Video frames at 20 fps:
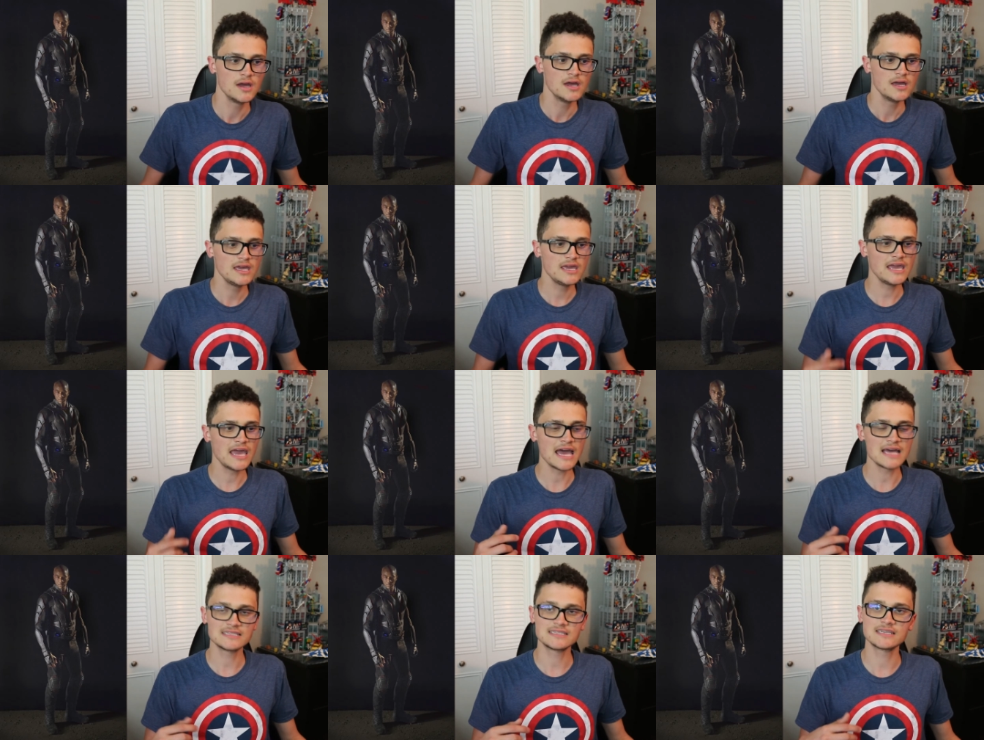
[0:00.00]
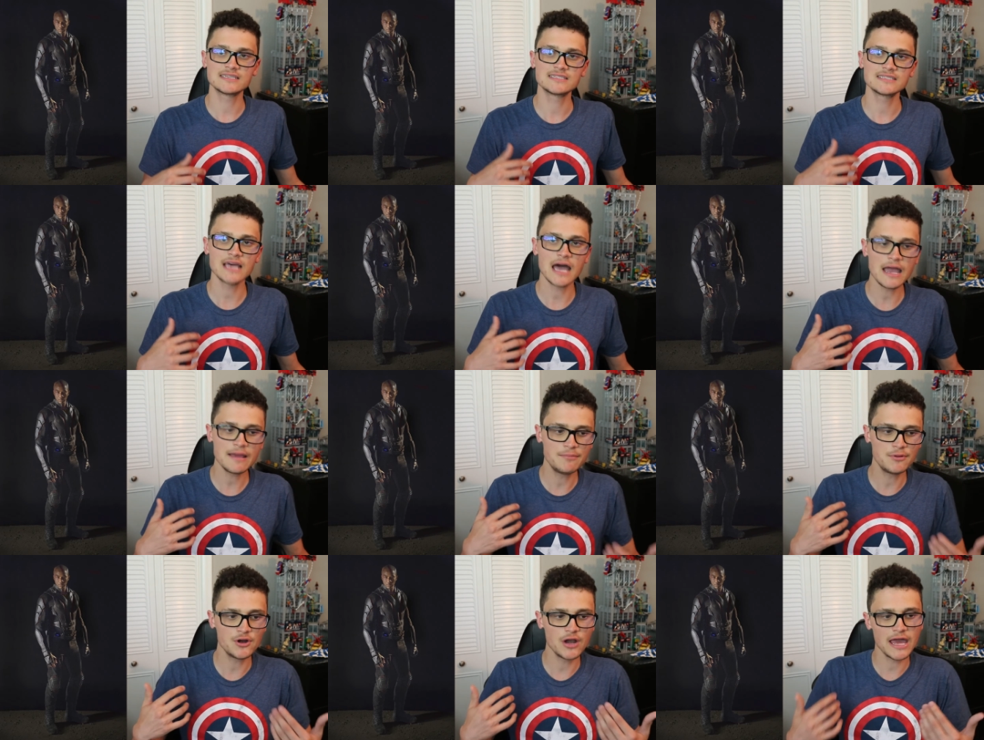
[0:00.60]
He has a
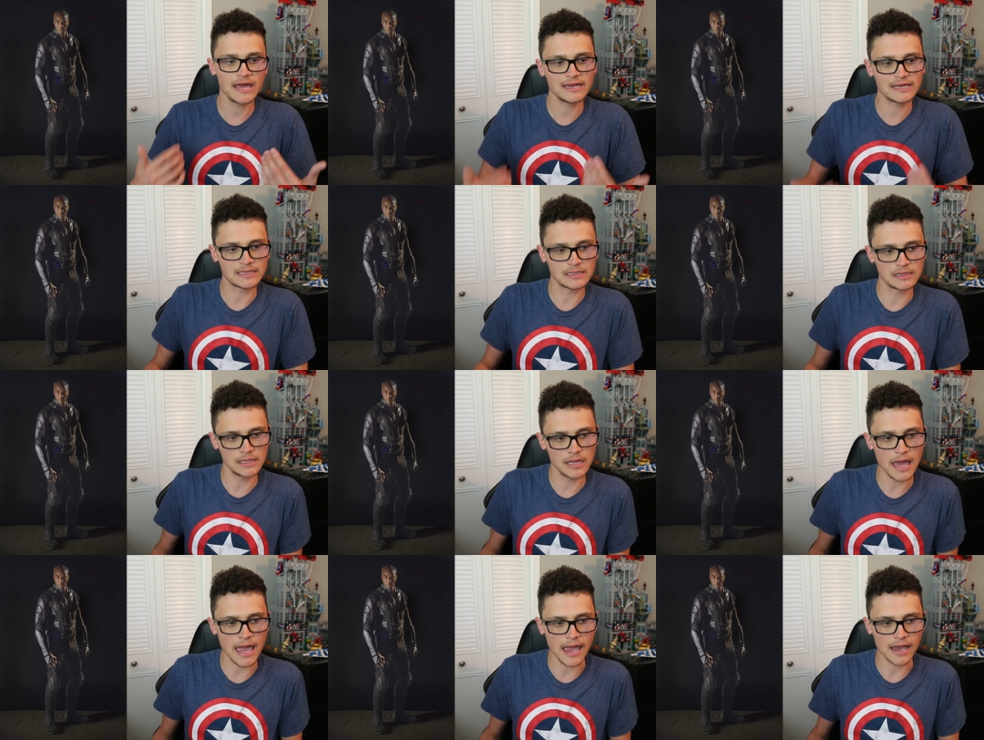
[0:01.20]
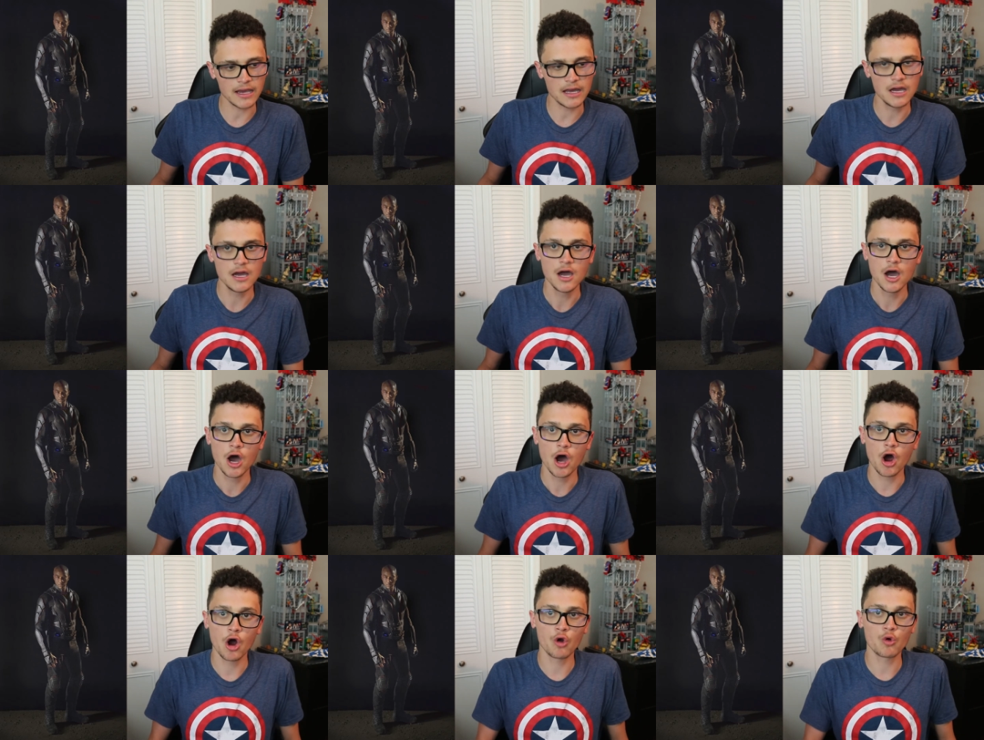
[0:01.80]
cybernetic leg,
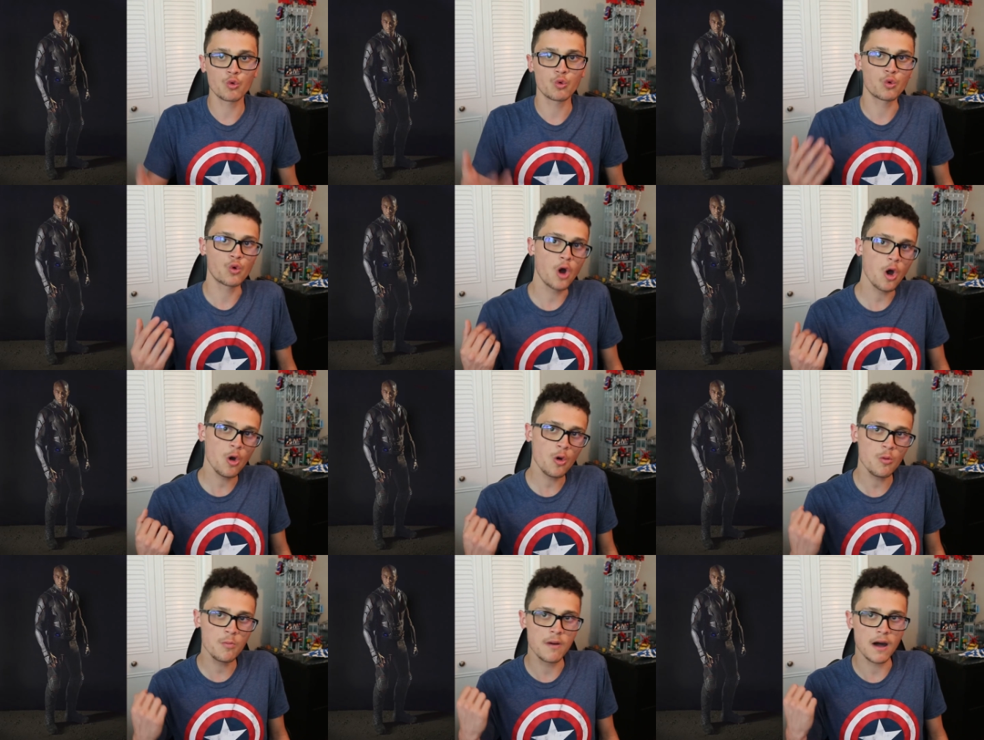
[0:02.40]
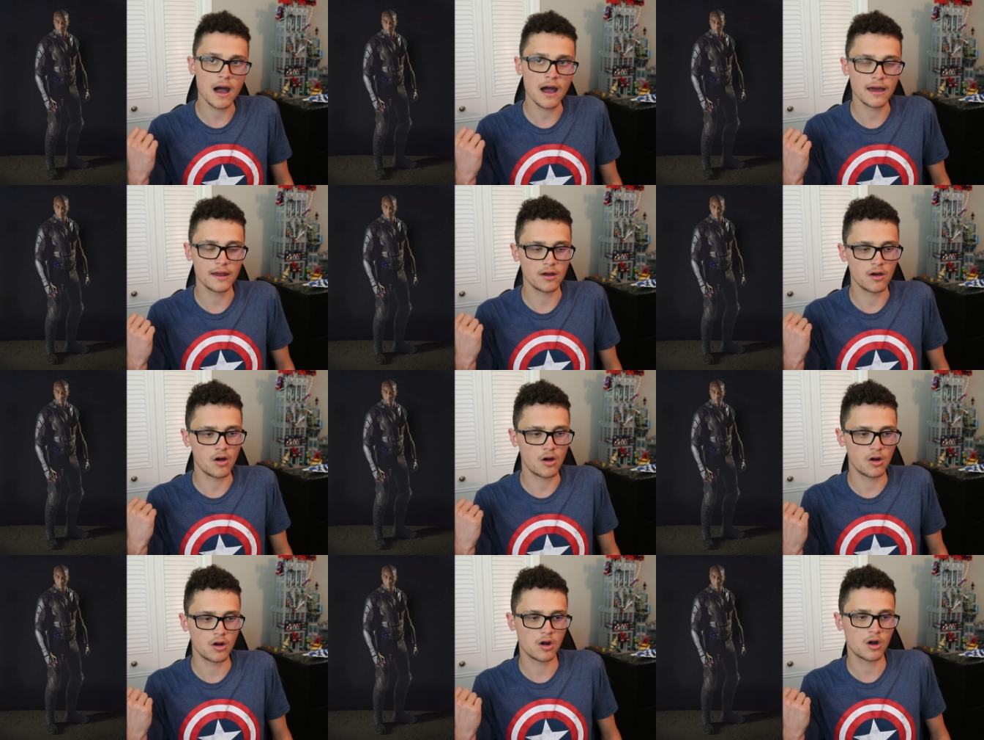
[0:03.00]
a robot
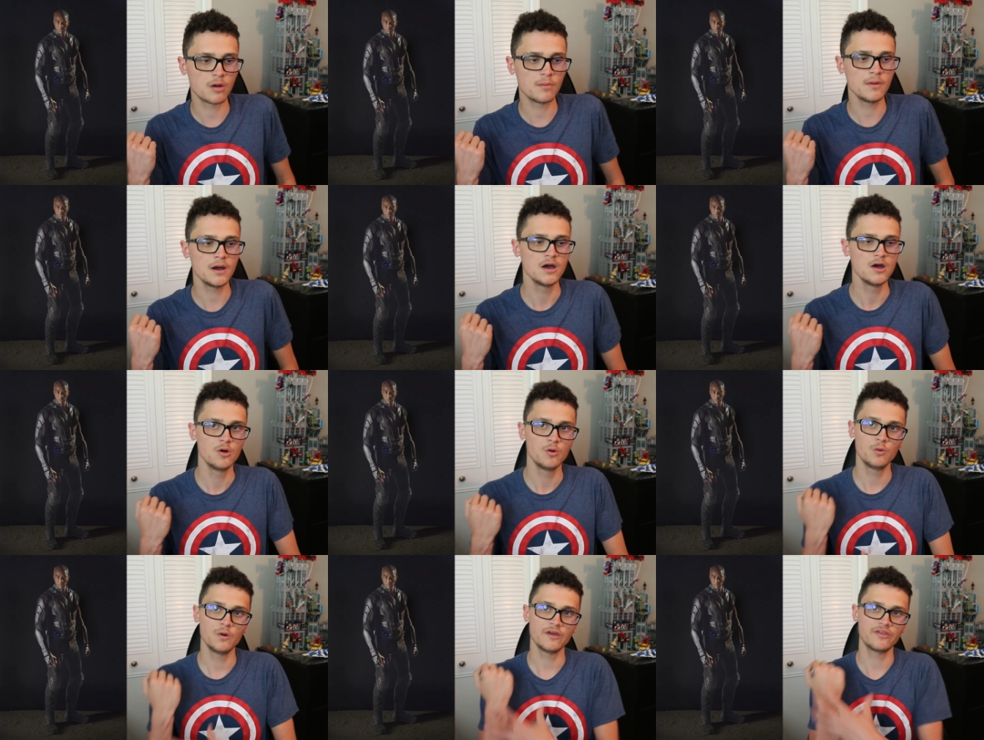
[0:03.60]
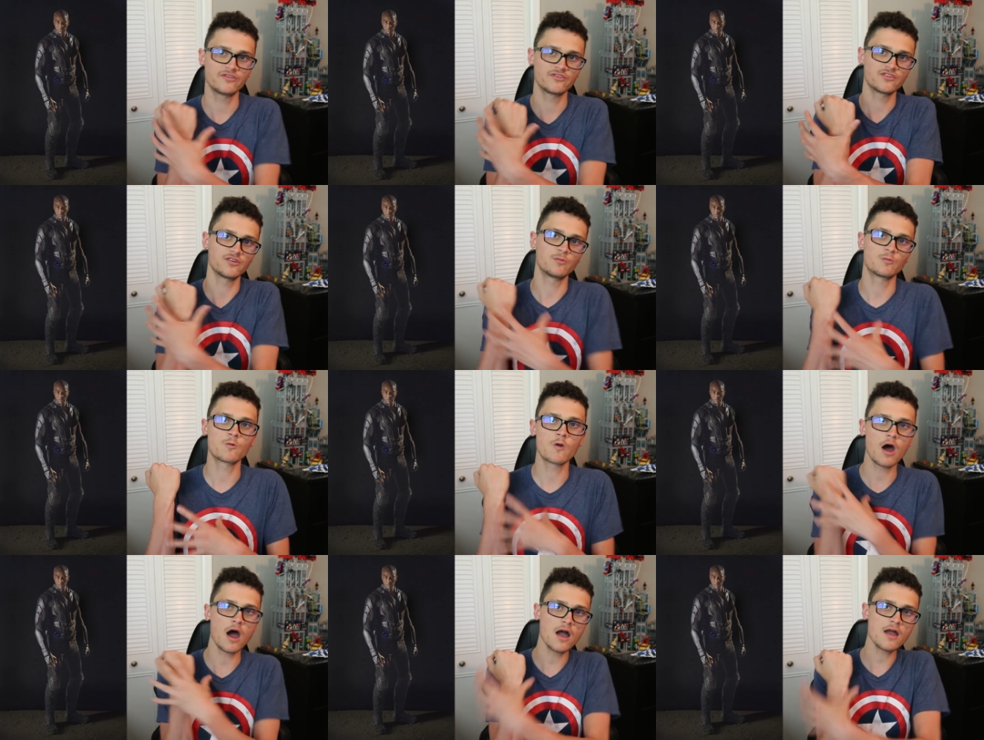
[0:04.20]
arm with
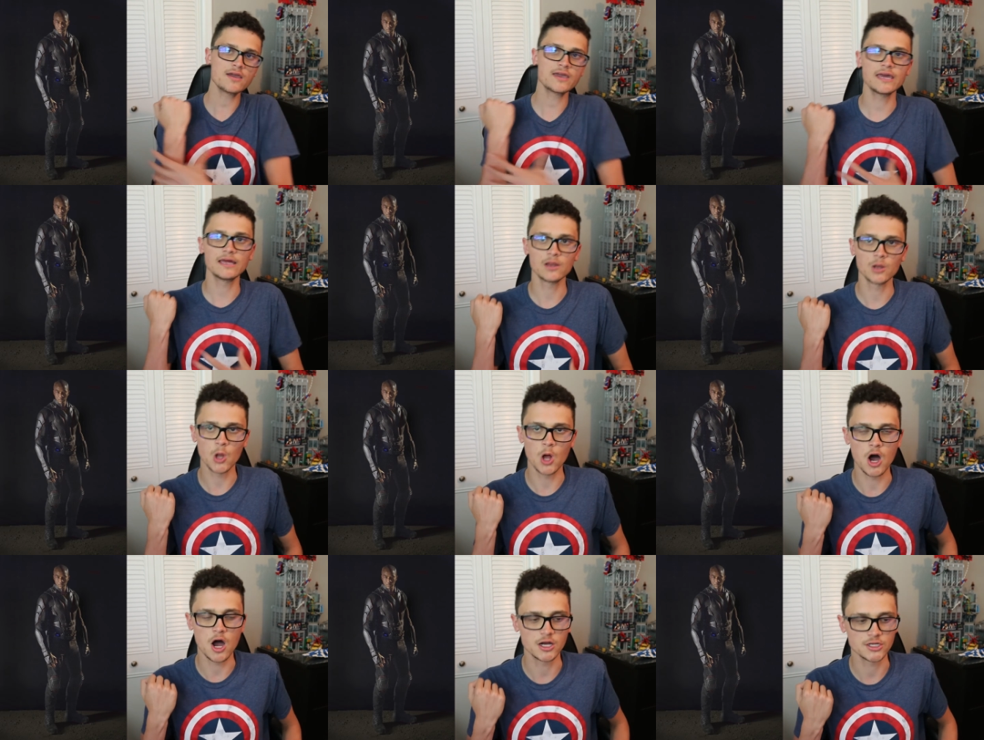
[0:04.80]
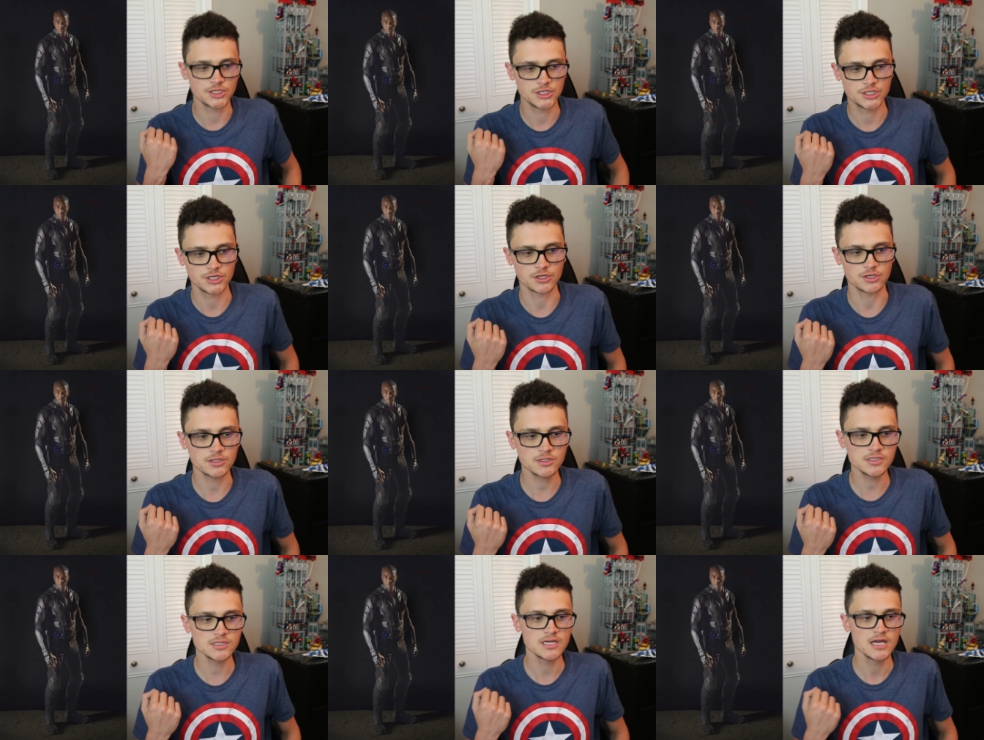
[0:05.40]
some rocket
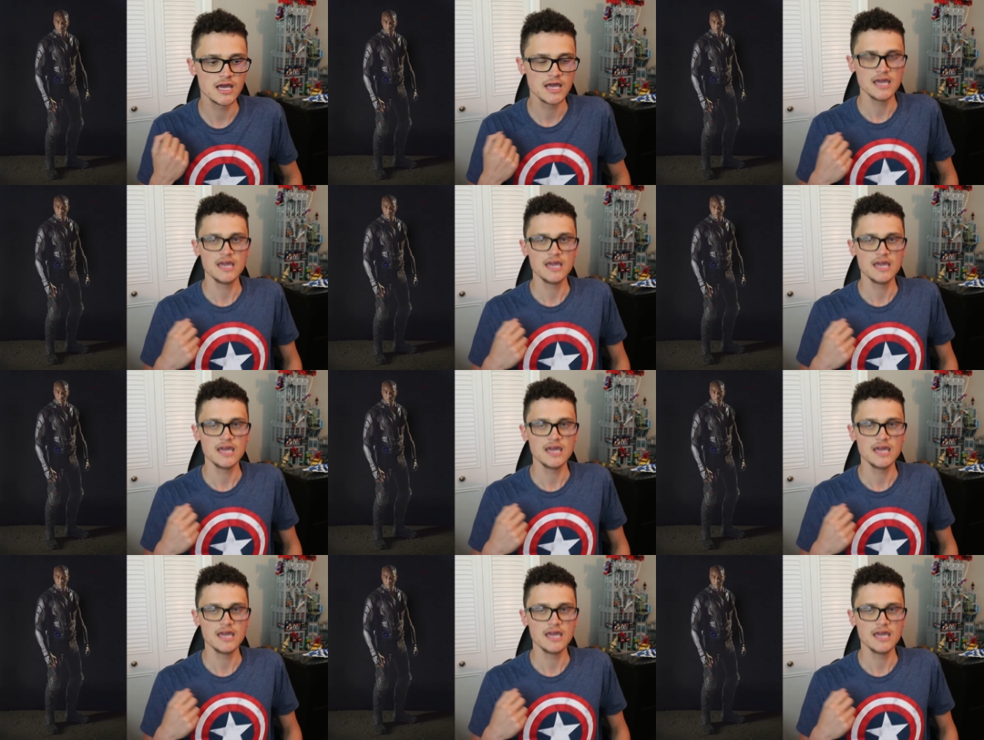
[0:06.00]
launchers.